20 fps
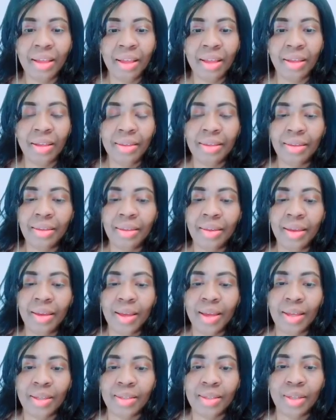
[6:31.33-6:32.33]

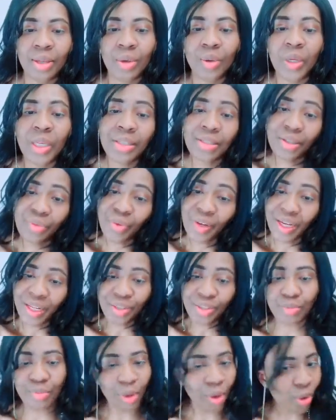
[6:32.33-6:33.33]
Yeah, so it's a really
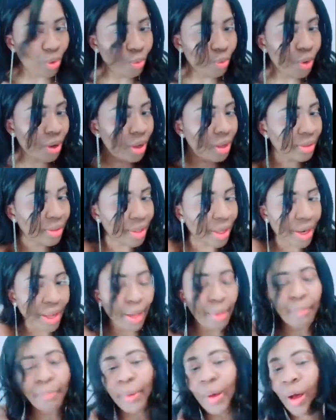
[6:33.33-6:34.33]
small one that
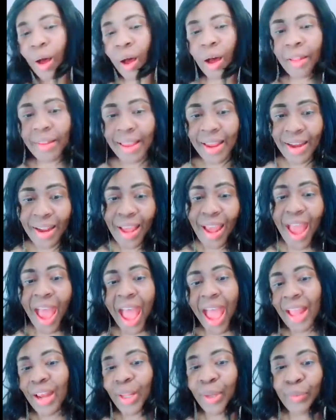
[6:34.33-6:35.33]
I bought, and I
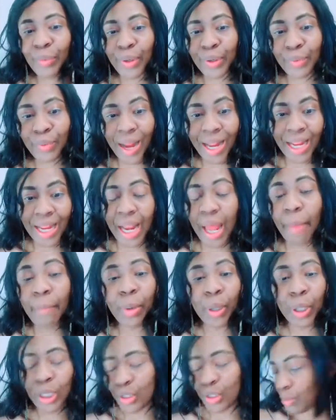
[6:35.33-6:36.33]
highly regret that I
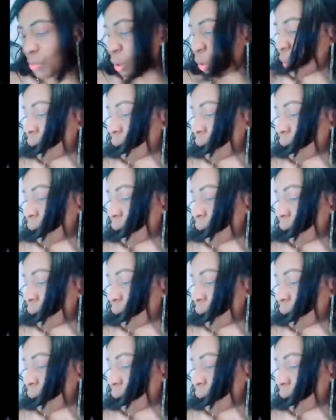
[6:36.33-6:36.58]
bought a small one,